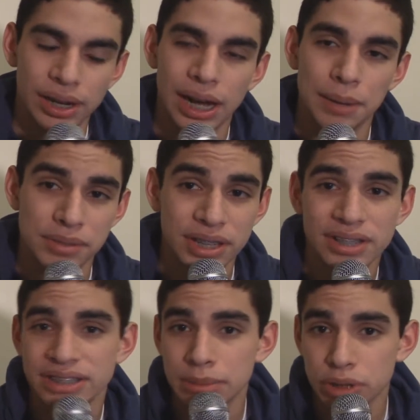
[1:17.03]
It's got a
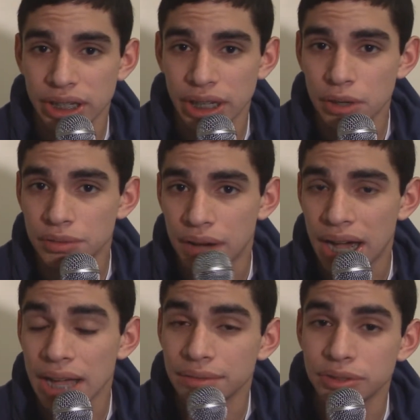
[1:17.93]
Snapdragon
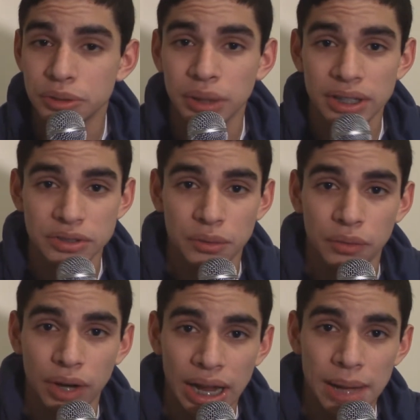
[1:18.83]
805, 2 gigs of
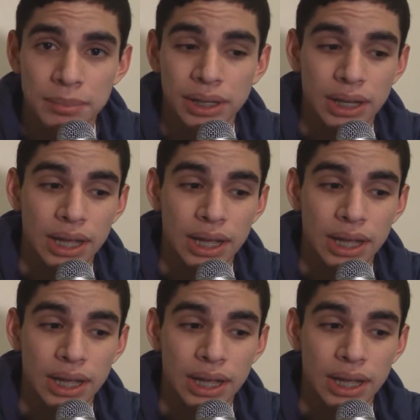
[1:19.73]
RAM,